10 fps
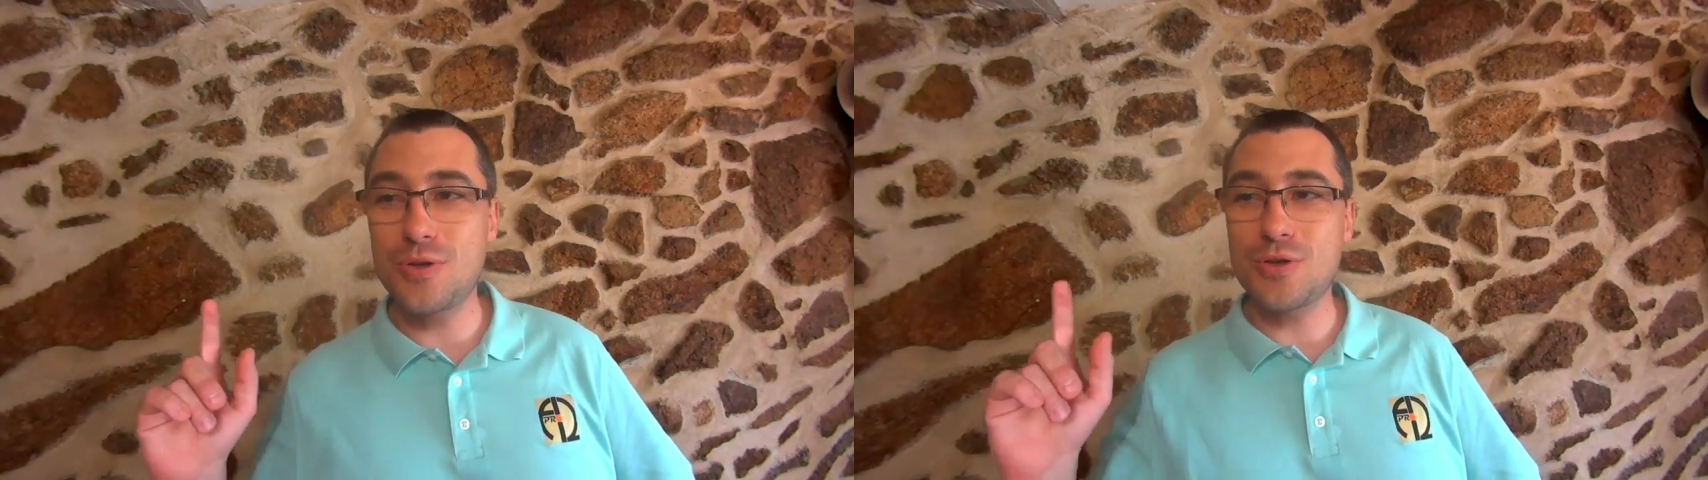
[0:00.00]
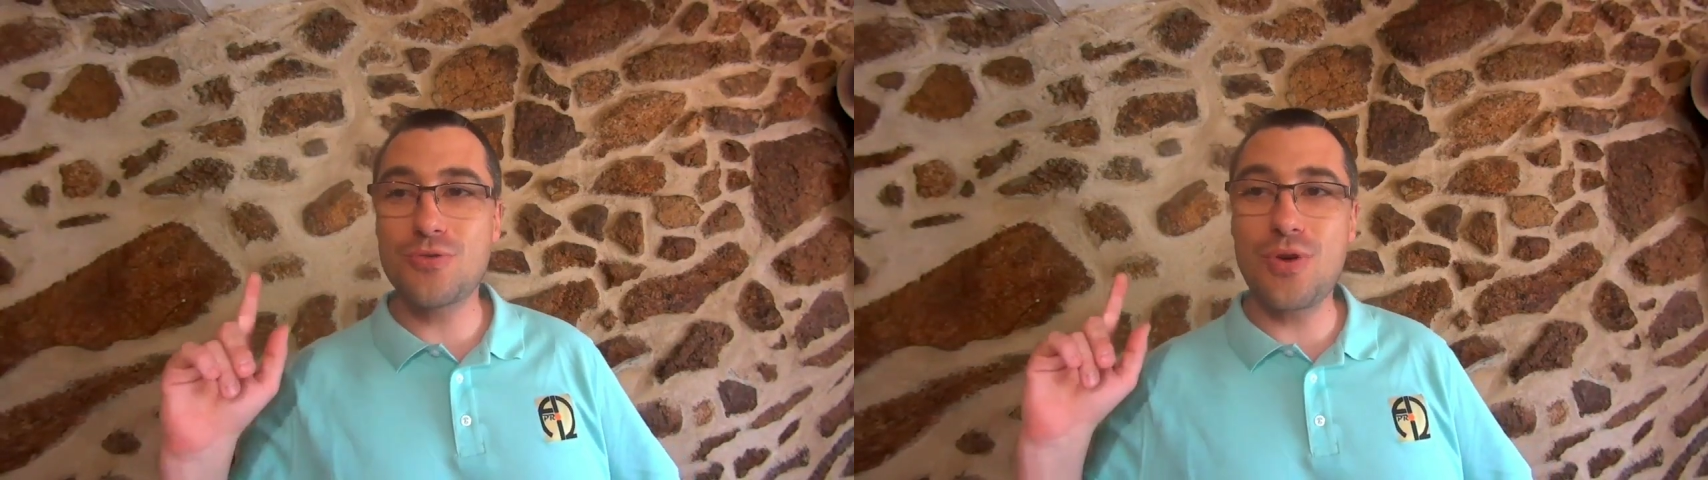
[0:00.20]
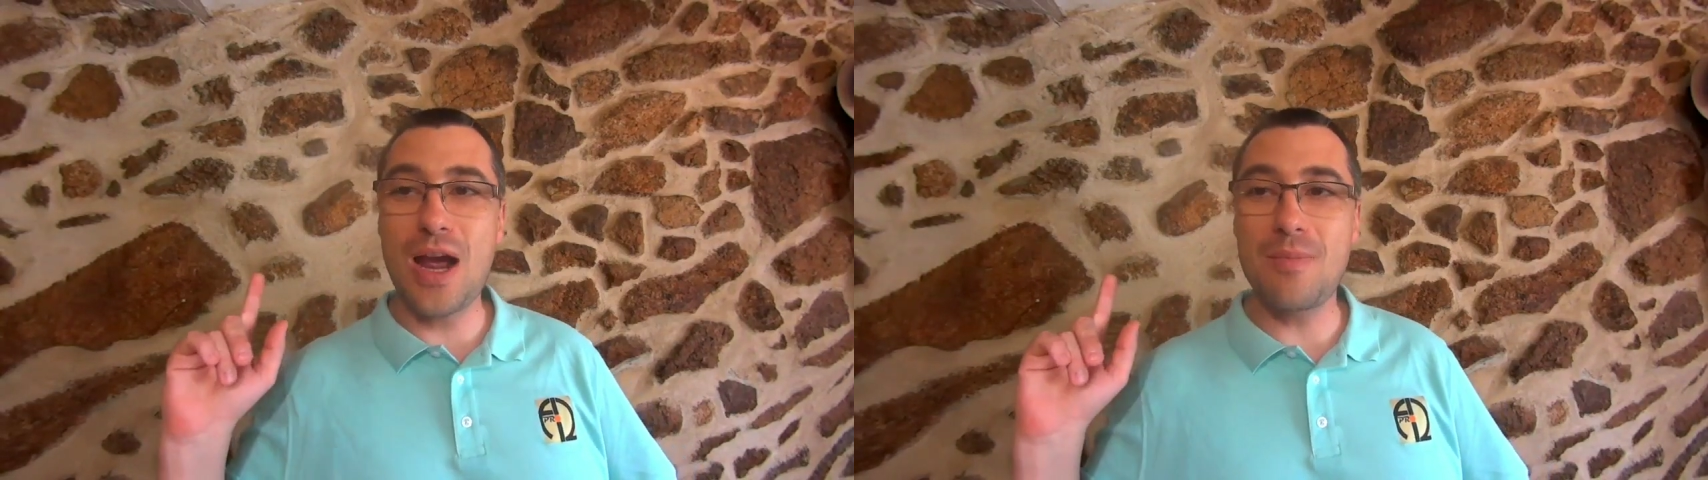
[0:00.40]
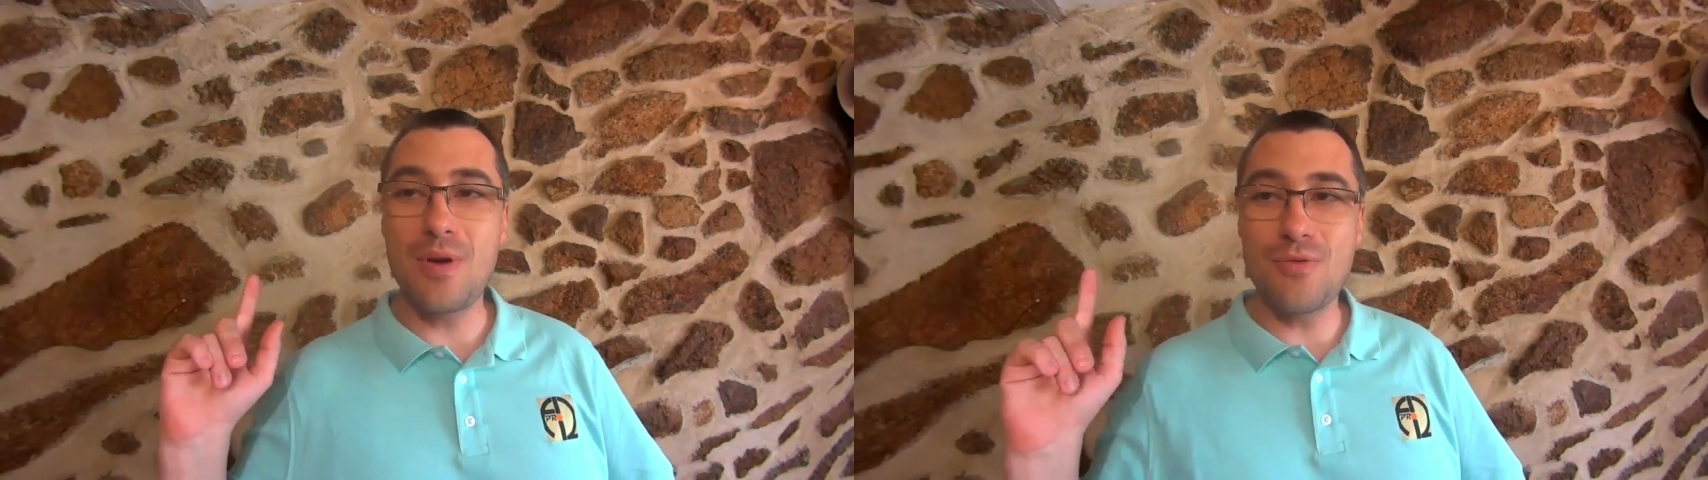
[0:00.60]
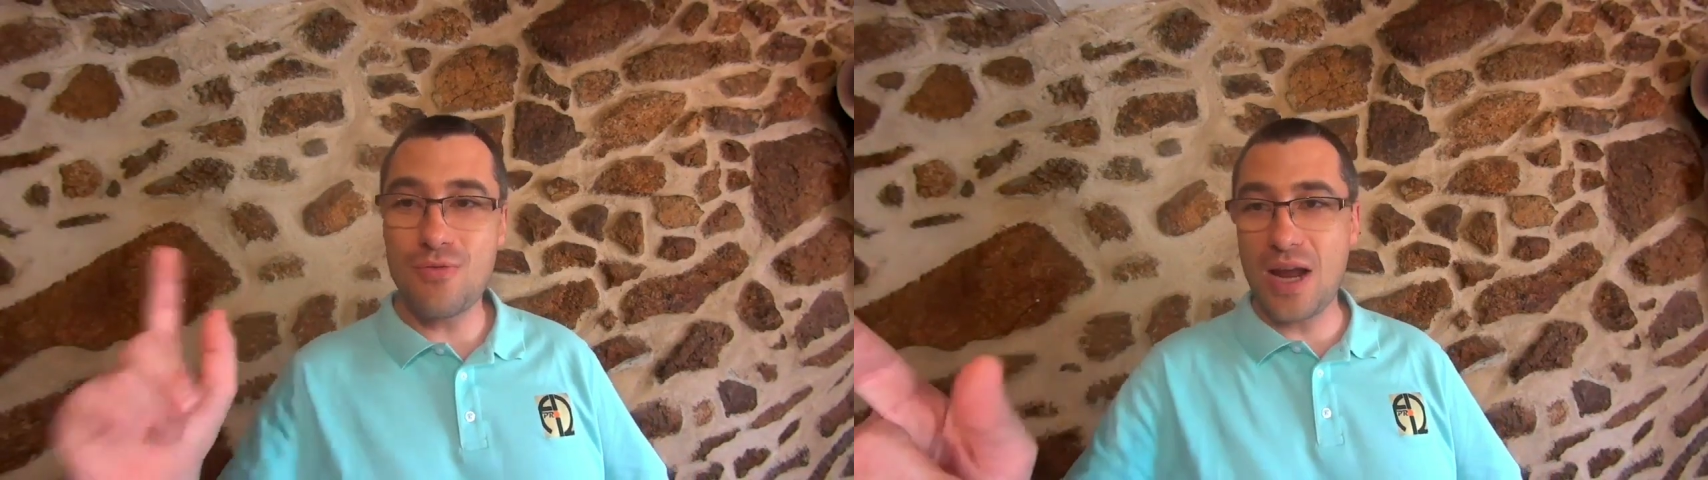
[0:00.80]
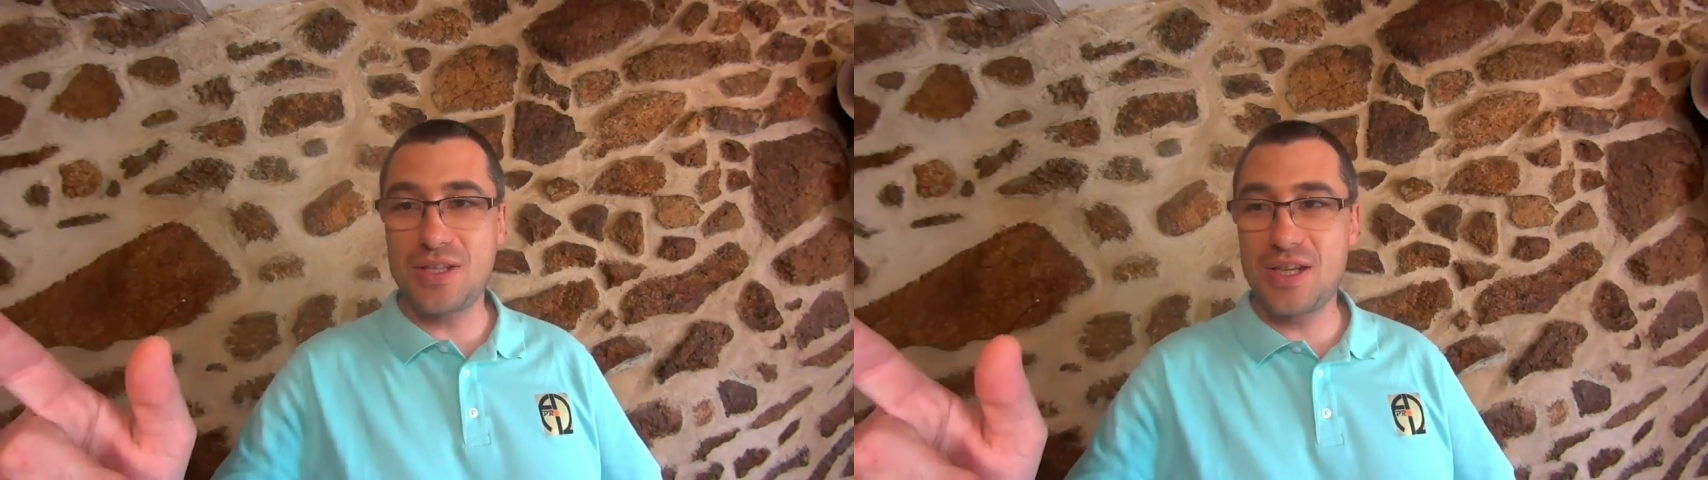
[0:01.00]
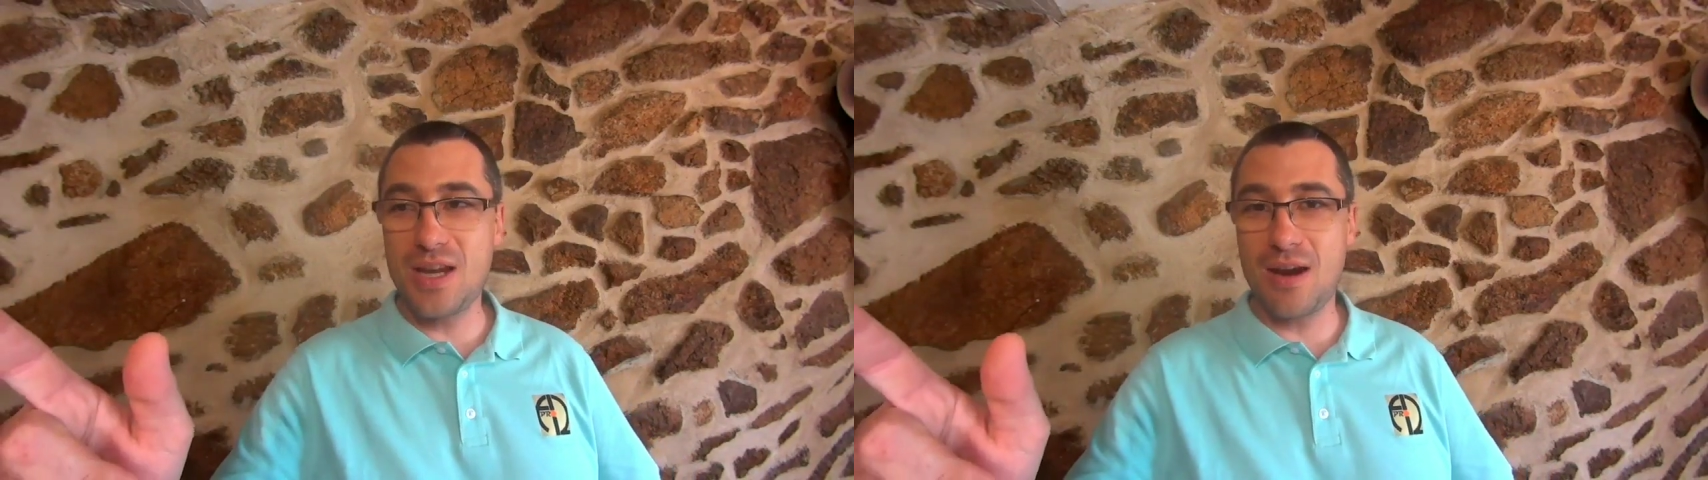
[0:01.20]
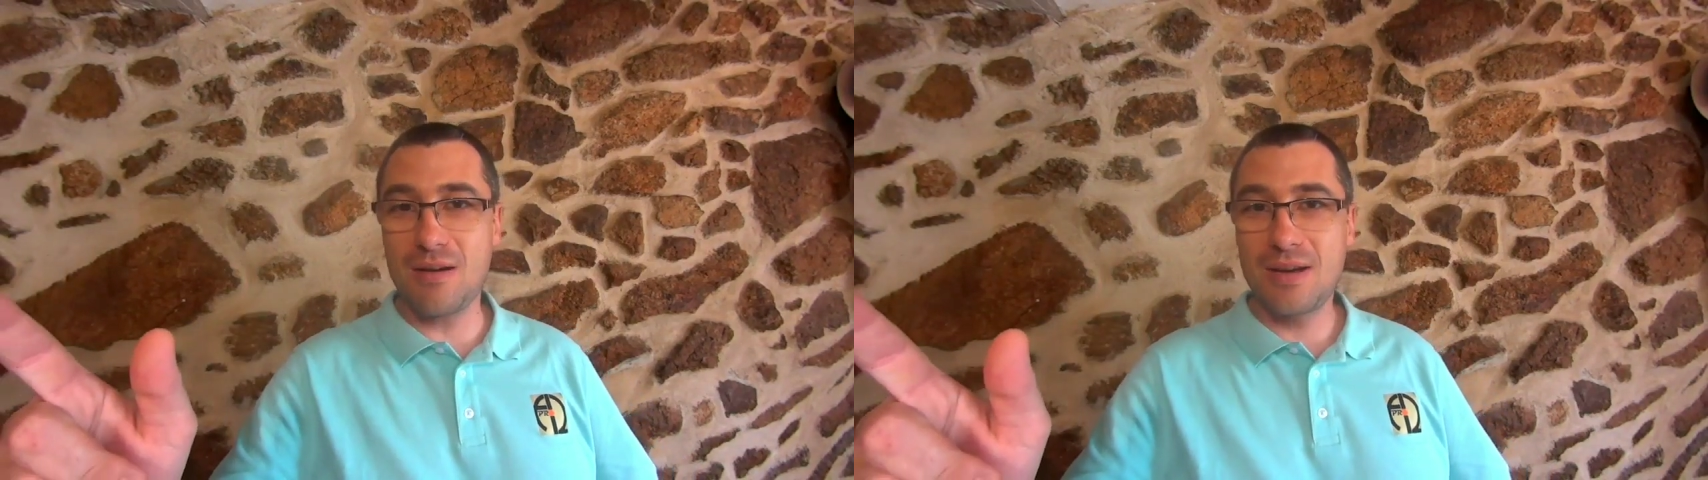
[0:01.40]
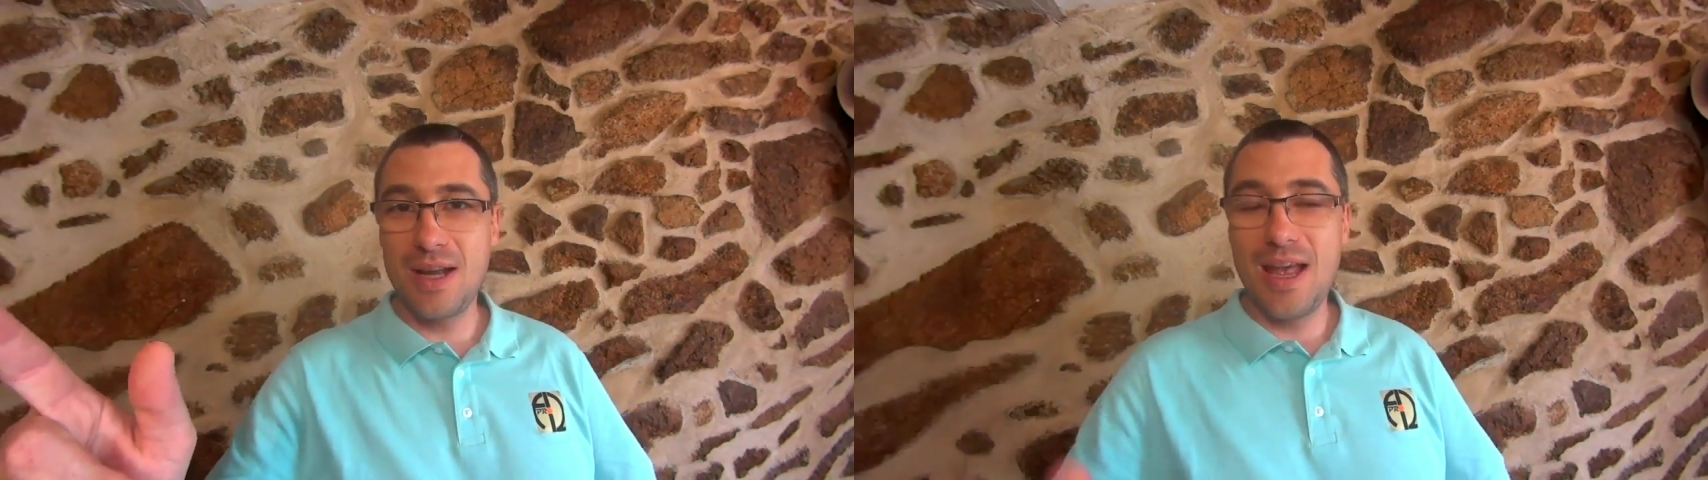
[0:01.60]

subscribe right here.